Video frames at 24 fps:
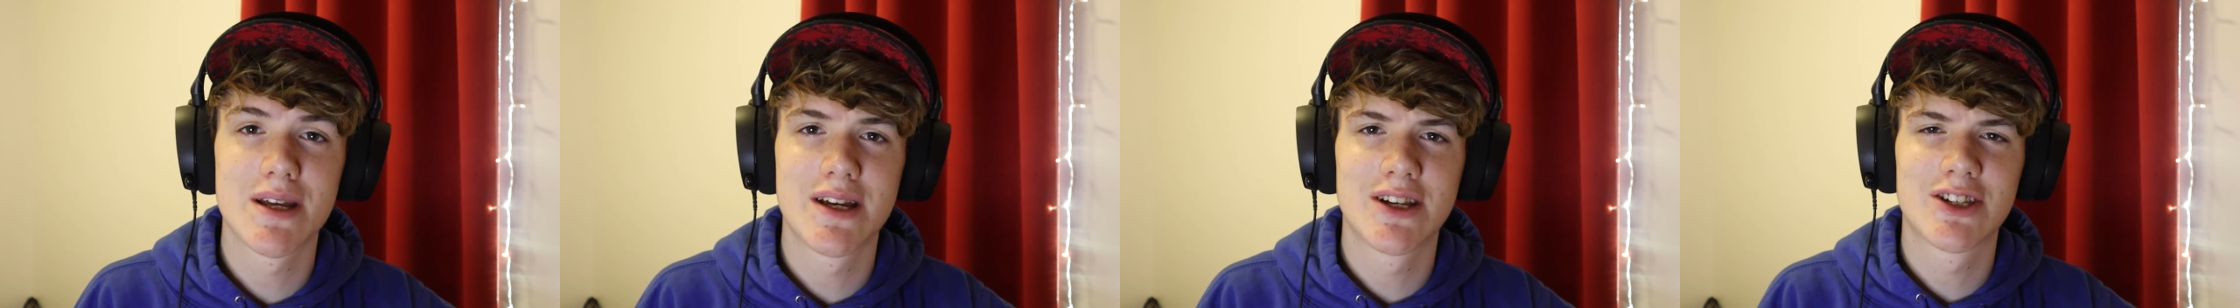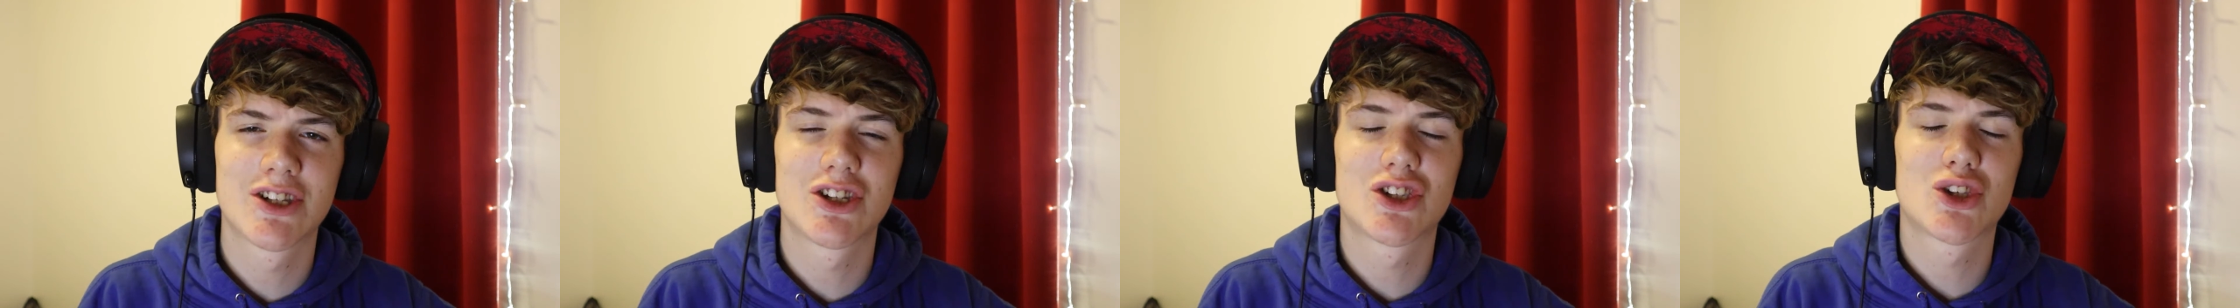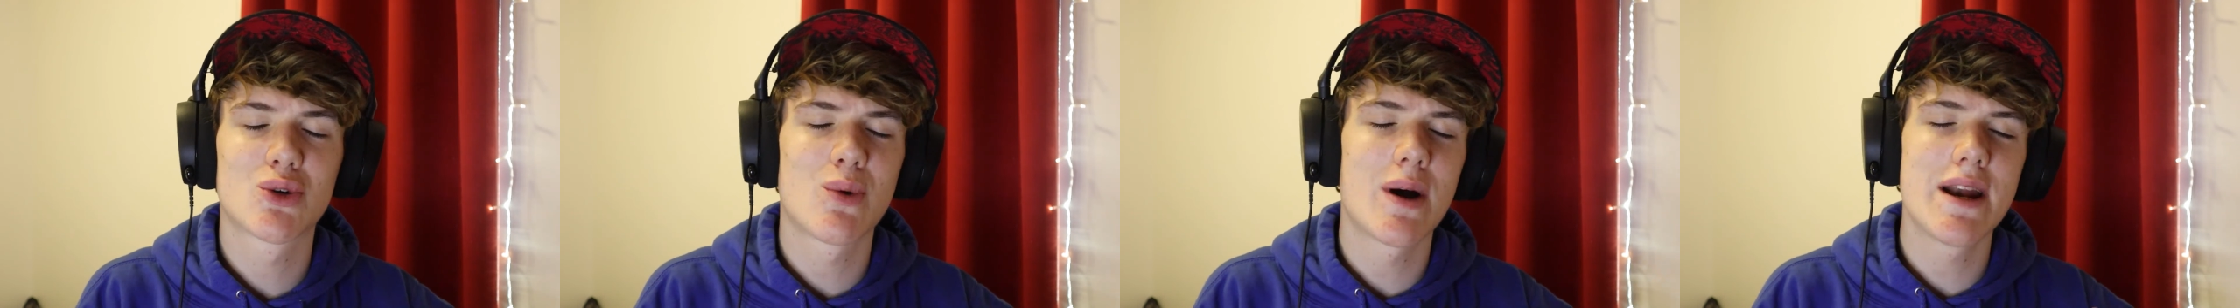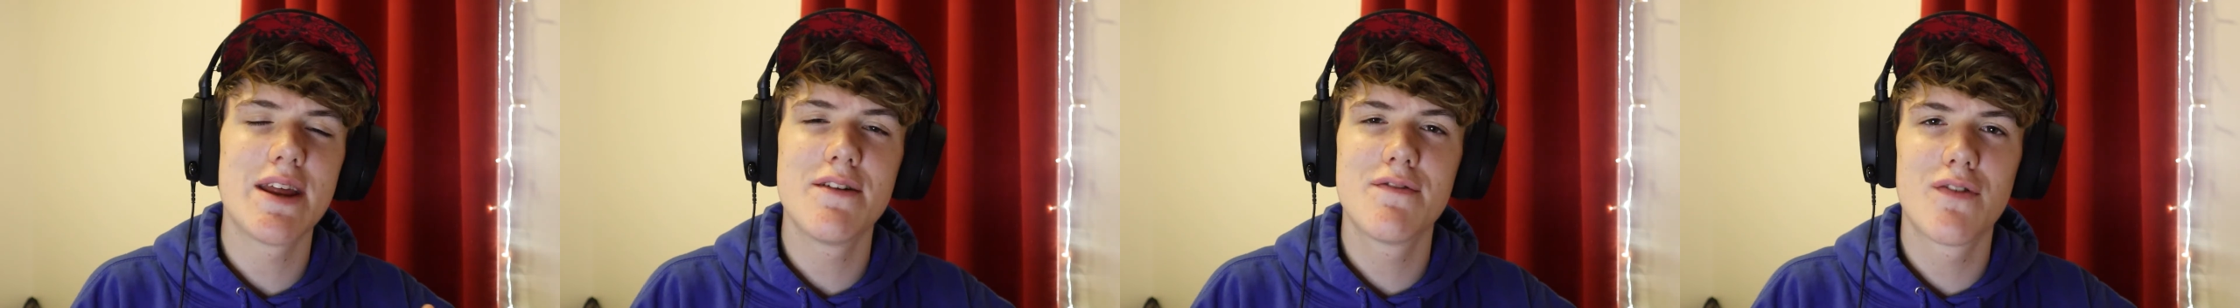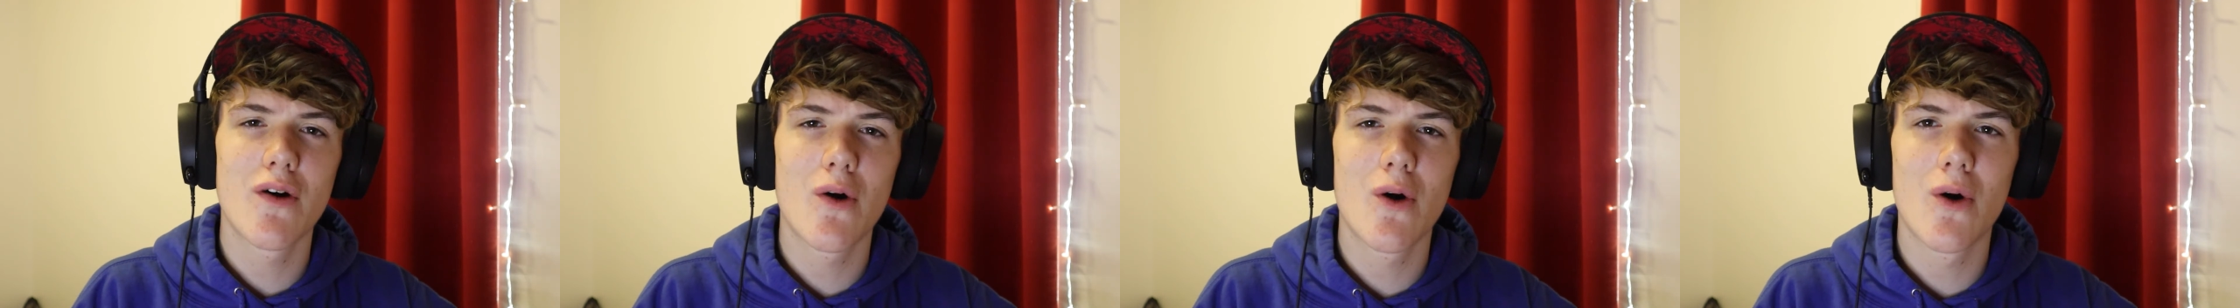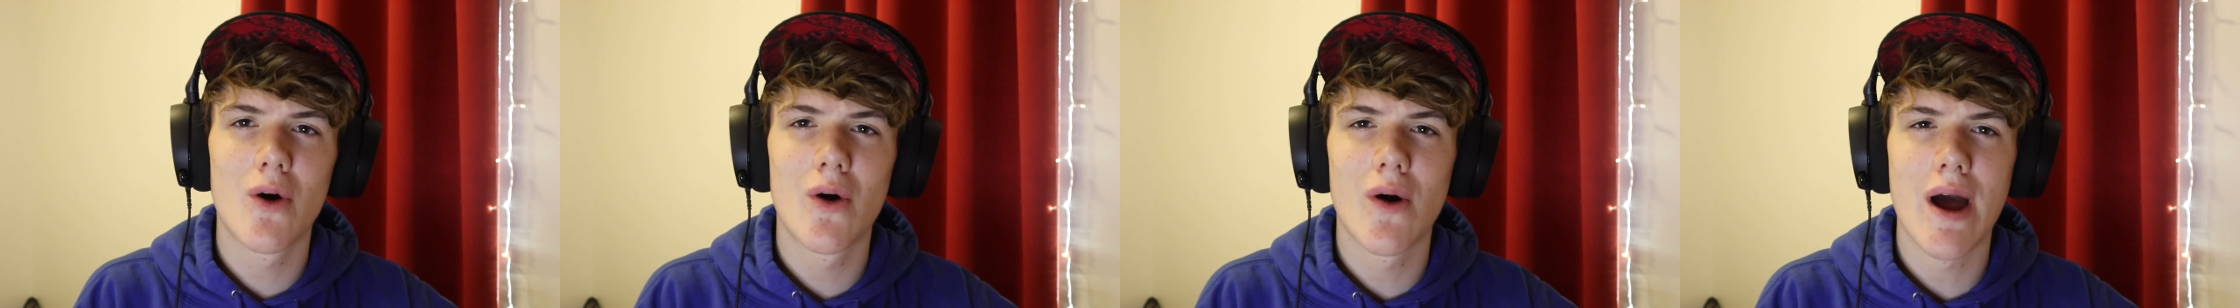it as a
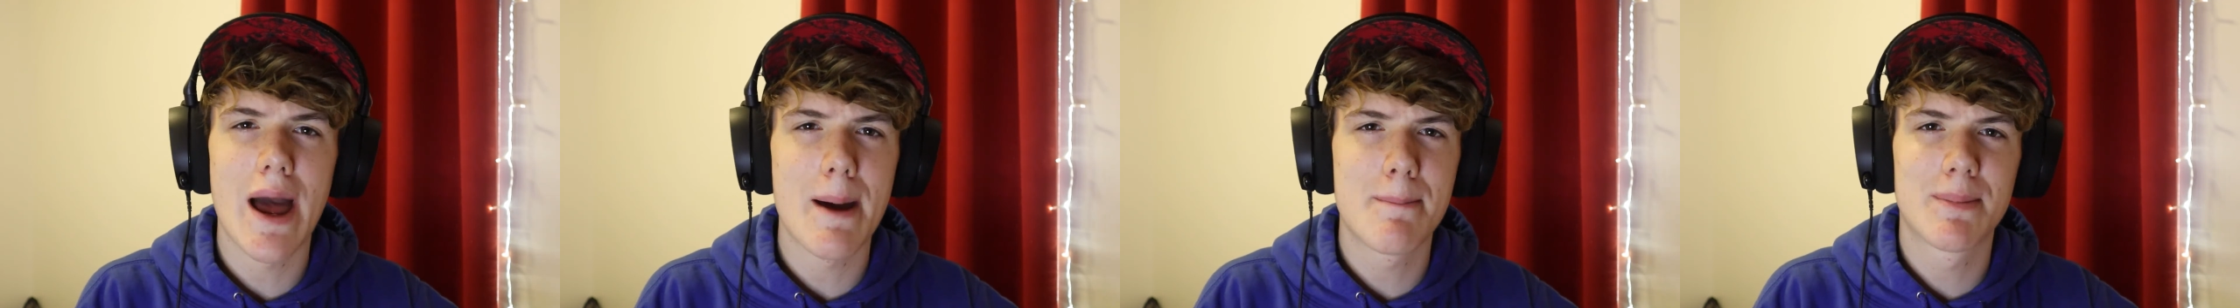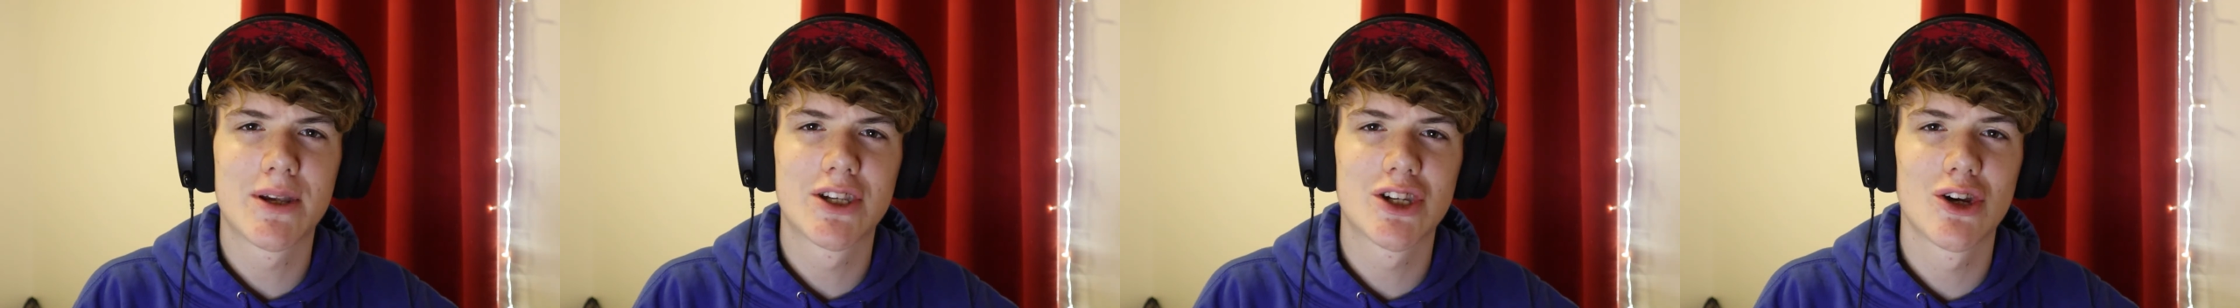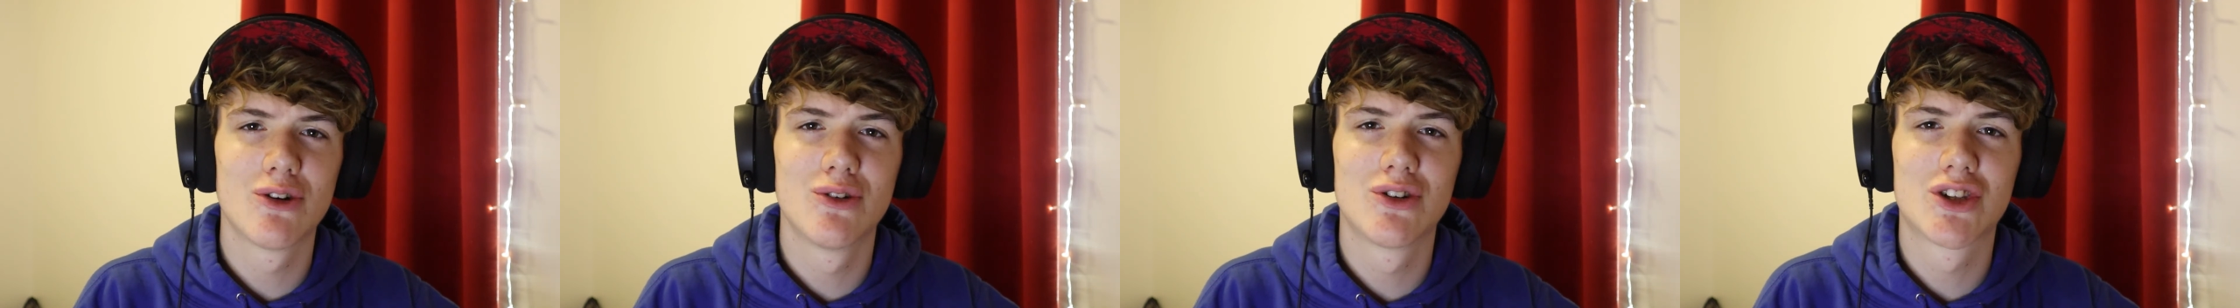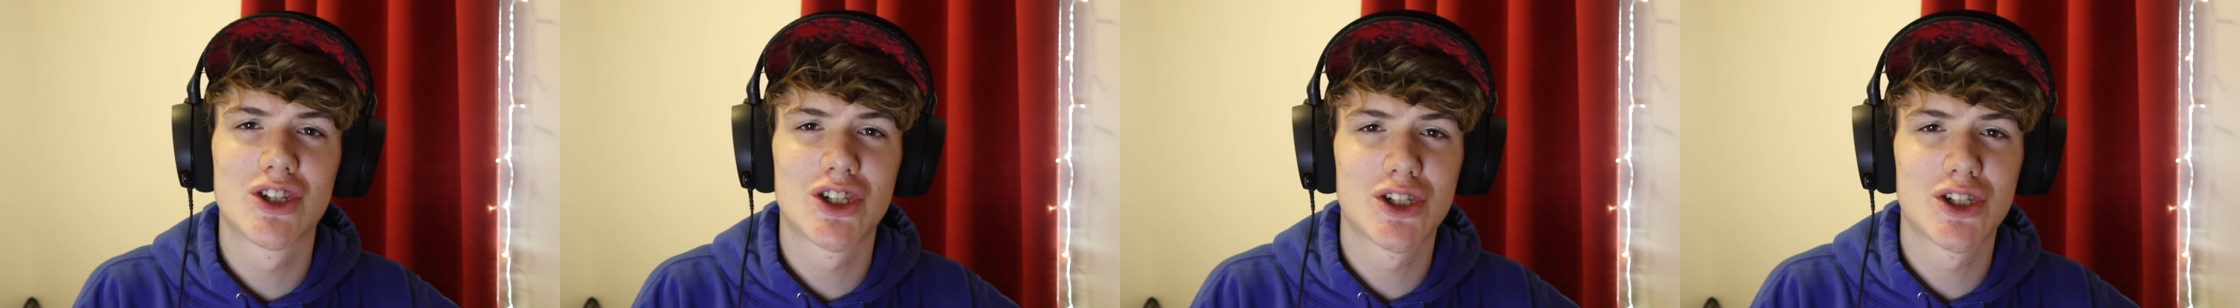24-episode